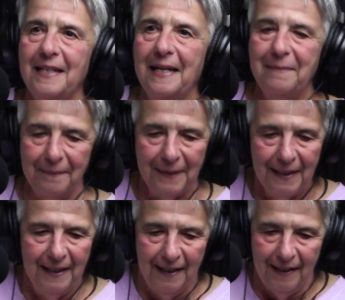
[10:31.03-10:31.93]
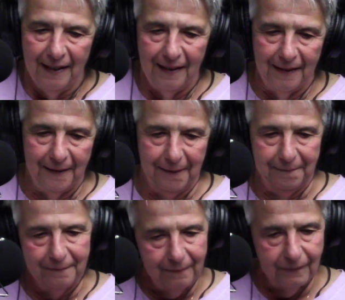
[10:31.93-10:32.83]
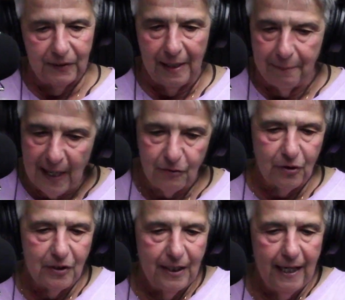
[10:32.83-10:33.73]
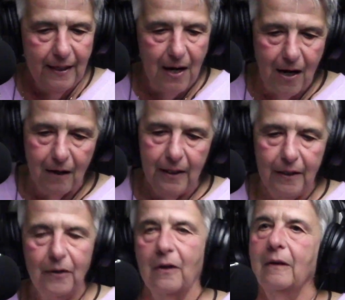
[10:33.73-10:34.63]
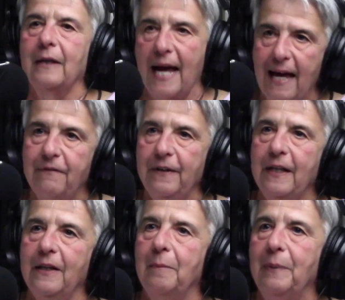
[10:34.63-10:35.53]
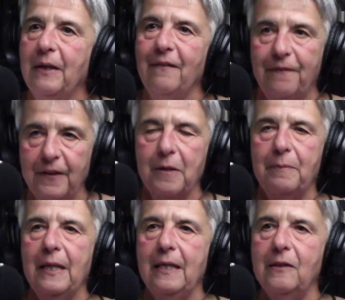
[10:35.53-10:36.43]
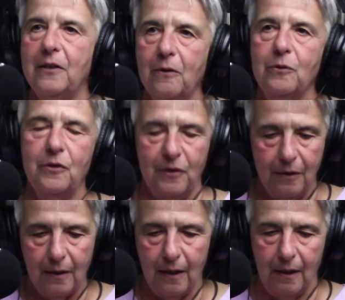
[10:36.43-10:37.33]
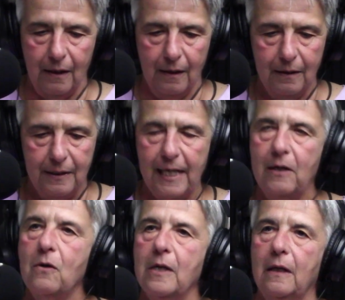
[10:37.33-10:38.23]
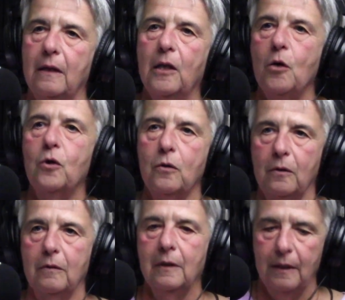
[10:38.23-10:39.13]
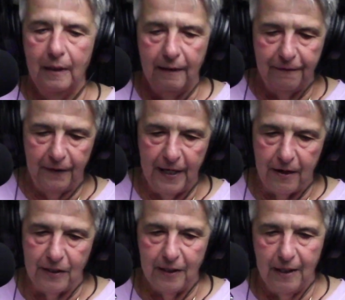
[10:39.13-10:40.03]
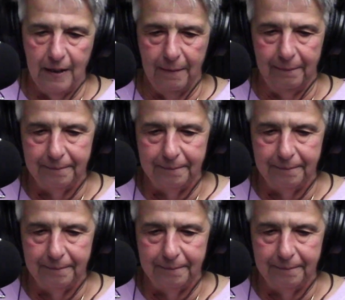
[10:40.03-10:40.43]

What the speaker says: It's the same St. Patrick's Day in Ireland, or Advent in the Philippines. Those take on a local flair to them.